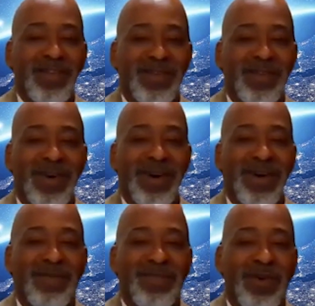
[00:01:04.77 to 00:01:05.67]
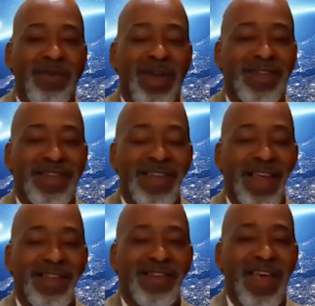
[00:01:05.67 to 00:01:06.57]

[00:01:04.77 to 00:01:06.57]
pastor of the great St.